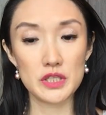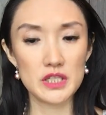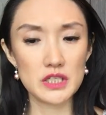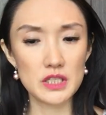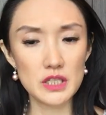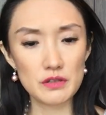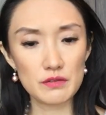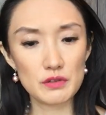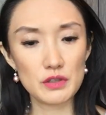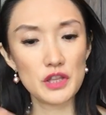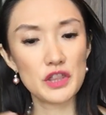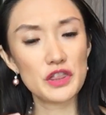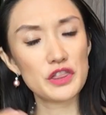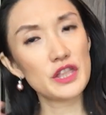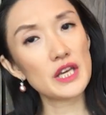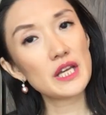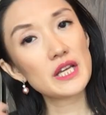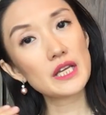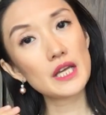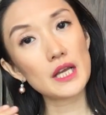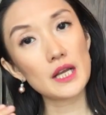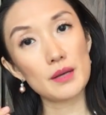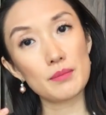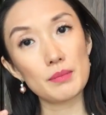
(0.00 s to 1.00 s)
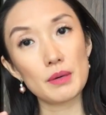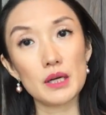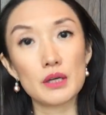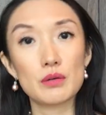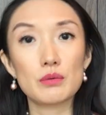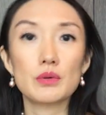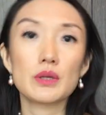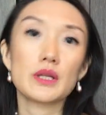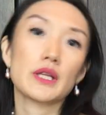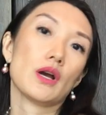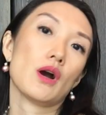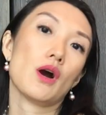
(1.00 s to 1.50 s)
Instead of you thinking about it
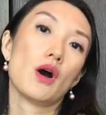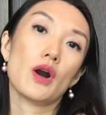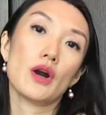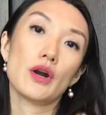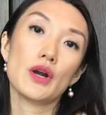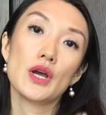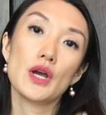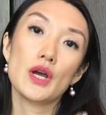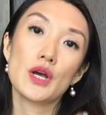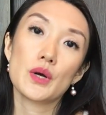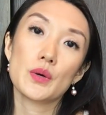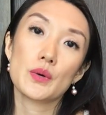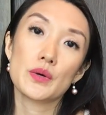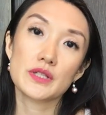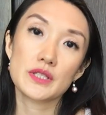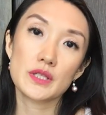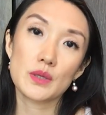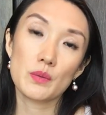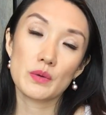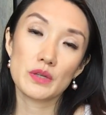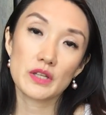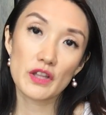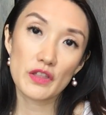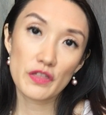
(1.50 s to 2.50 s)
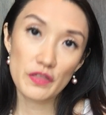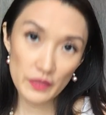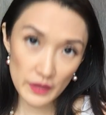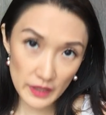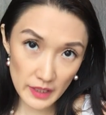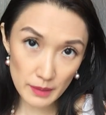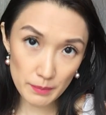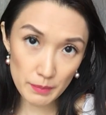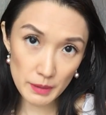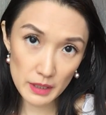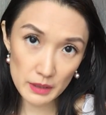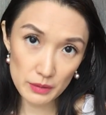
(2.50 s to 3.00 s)
really hard, we say when you
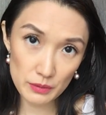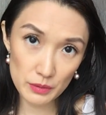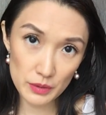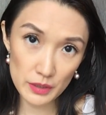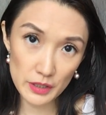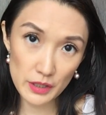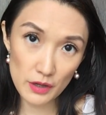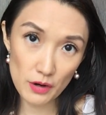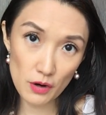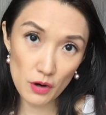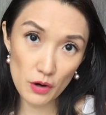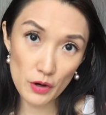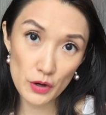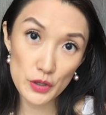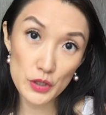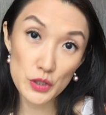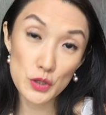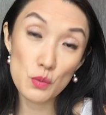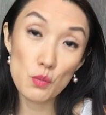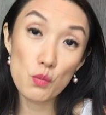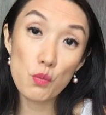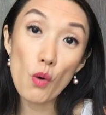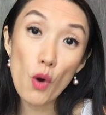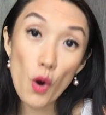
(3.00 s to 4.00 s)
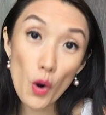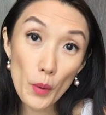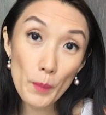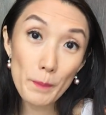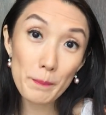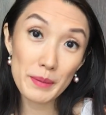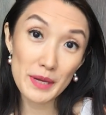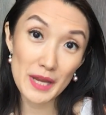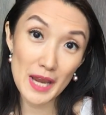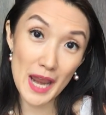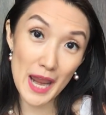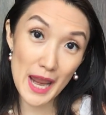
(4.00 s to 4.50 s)
think about it really hard, you
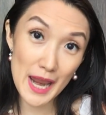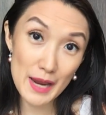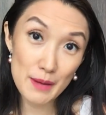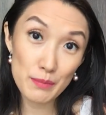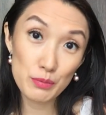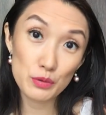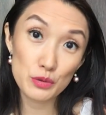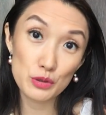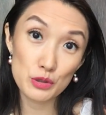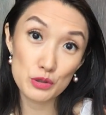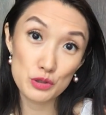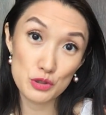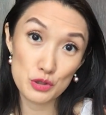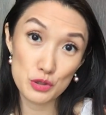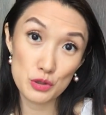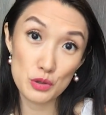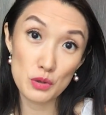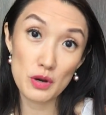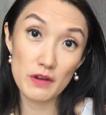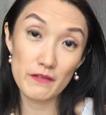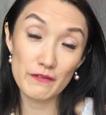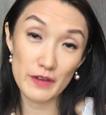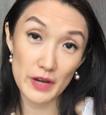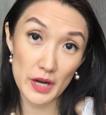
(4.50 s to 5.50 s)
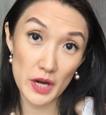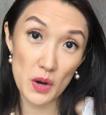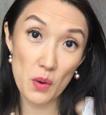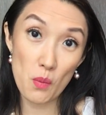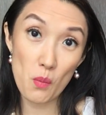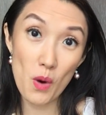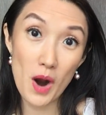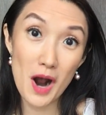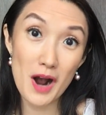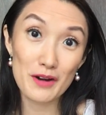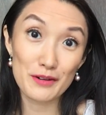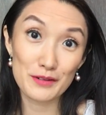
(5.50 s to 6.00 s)
won't be able to do it very
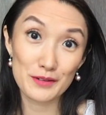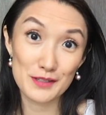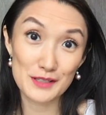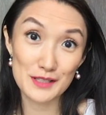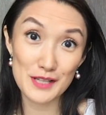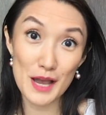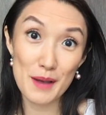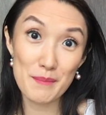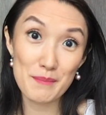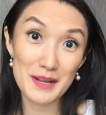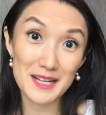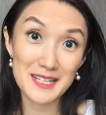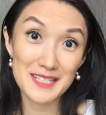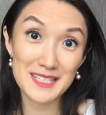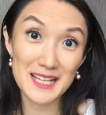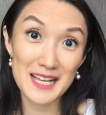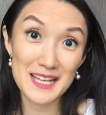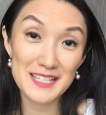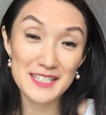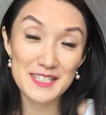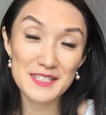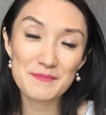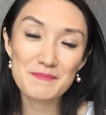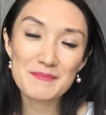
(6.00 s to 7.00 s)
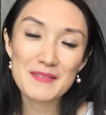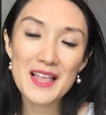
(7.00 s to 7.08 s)
well. Does that make sense?